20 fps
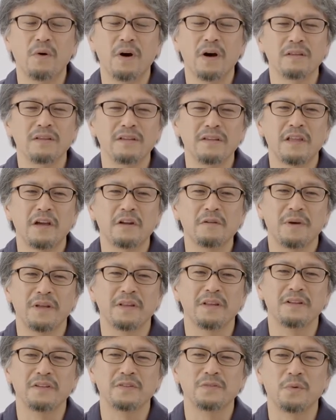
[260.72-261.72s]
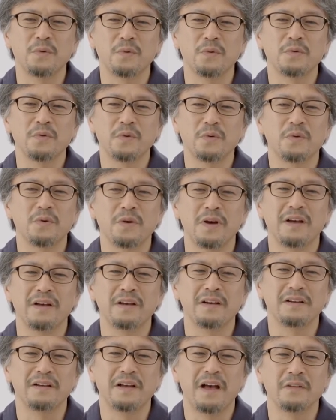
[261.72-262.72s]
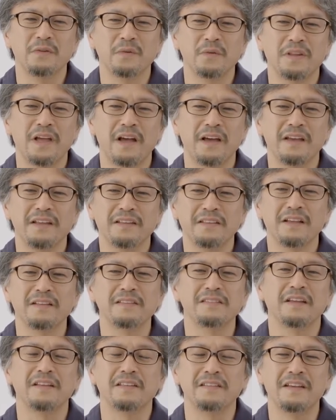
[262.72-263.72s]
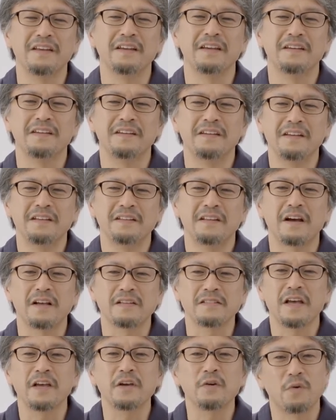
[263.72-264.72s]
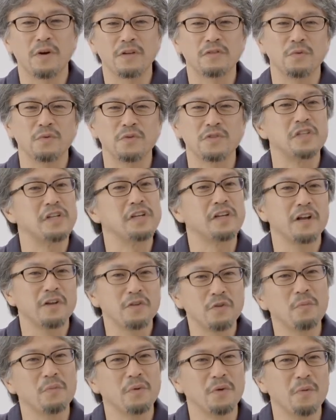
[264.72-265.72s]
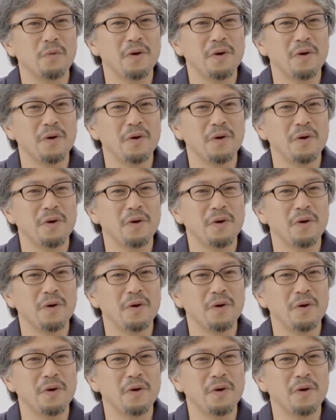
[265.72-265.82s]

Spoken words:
That was the tough part in the latter half of the game, and many people felt that it ended